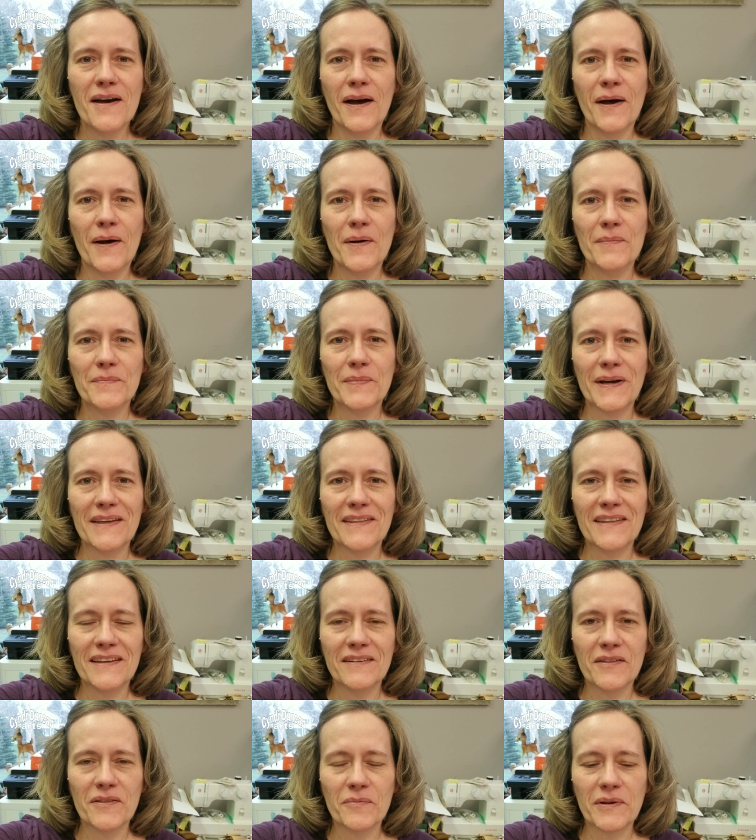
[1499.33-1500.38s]
um, by
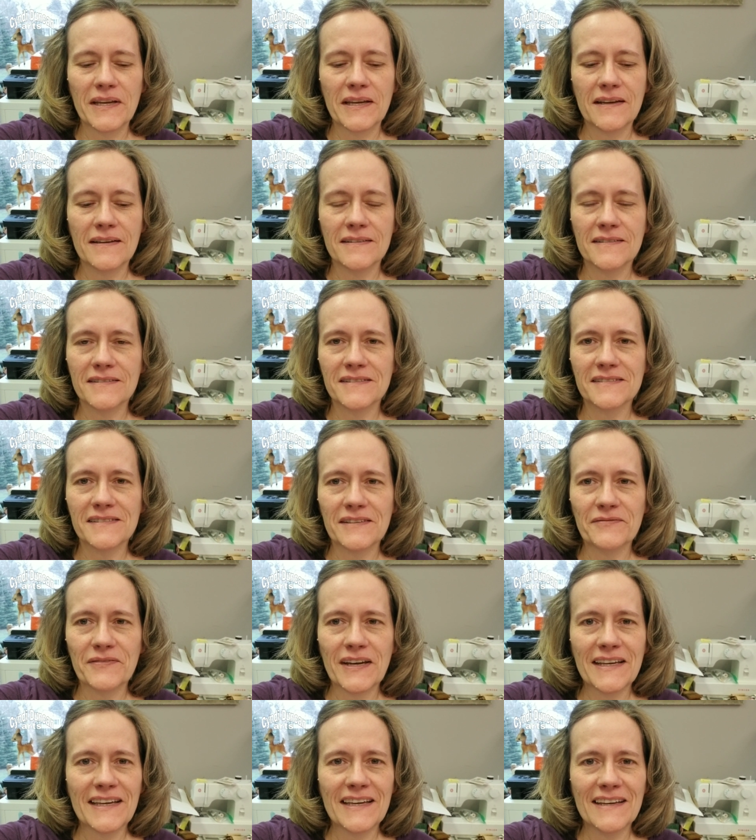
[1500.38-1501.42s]
the end of the week because
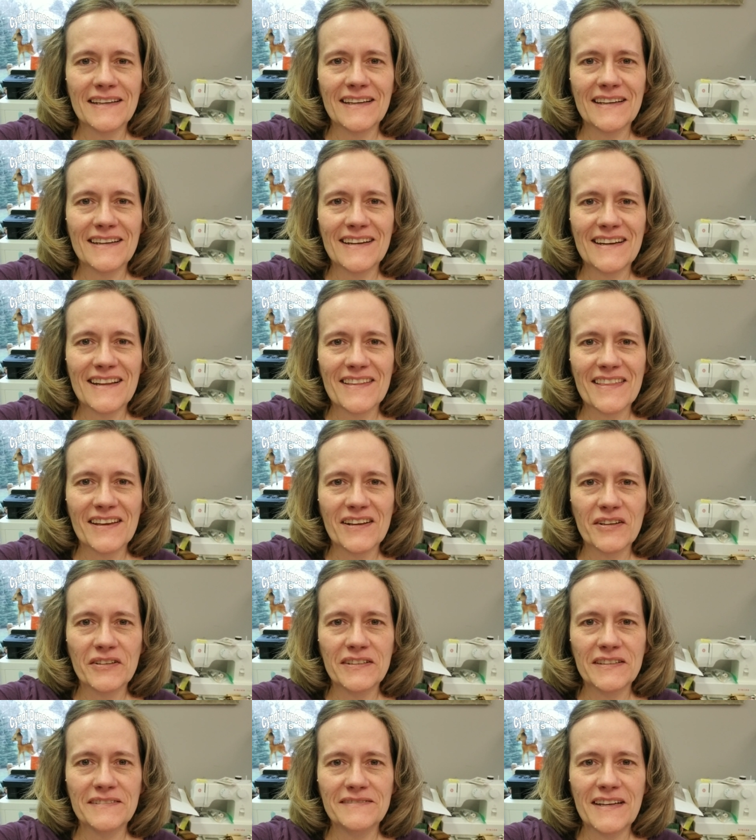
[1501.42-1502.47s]
if I can't get anything
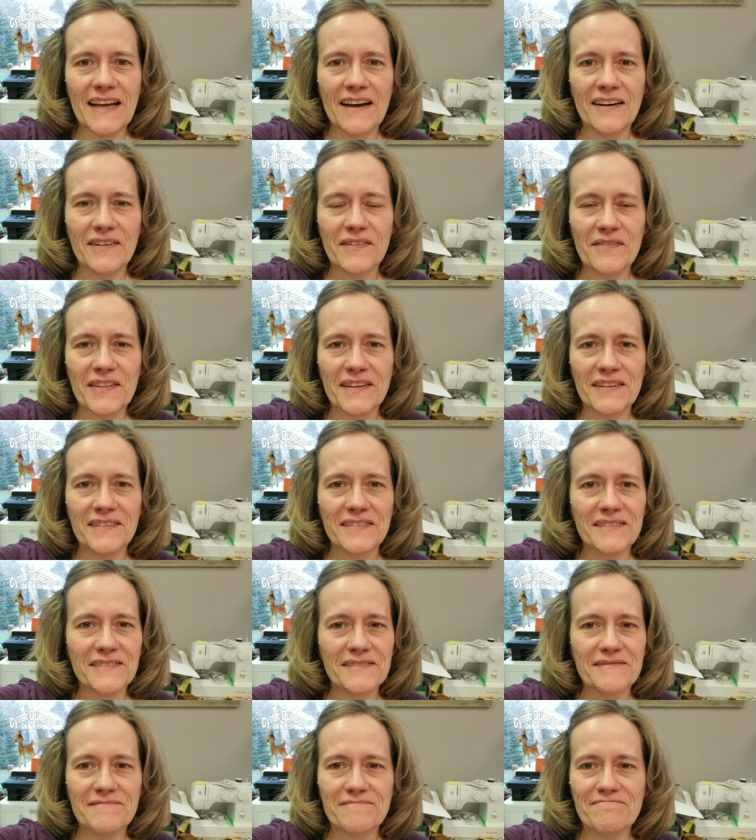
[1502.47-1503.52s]
good out of
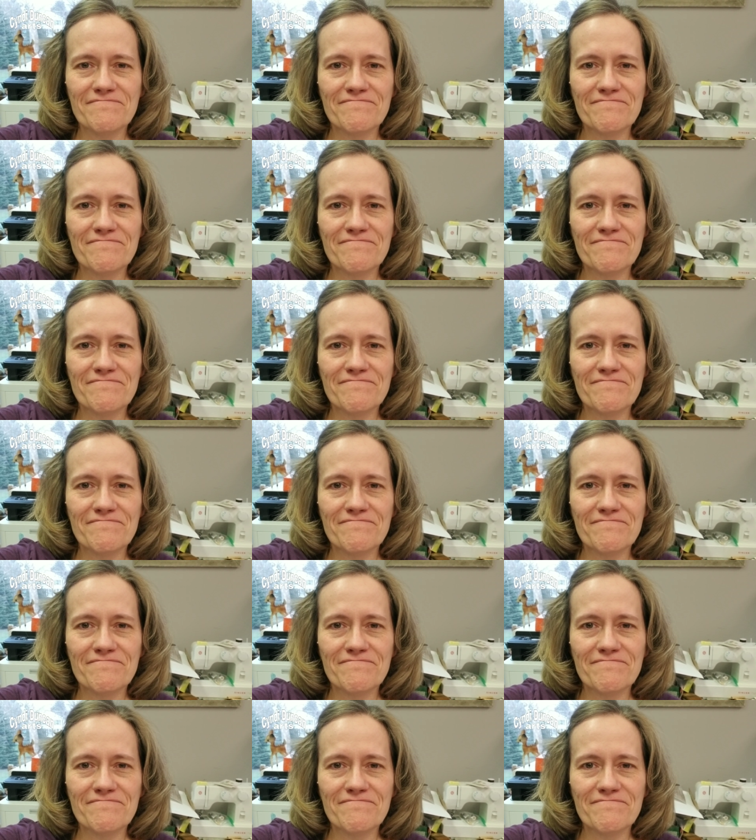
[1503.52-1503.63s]
this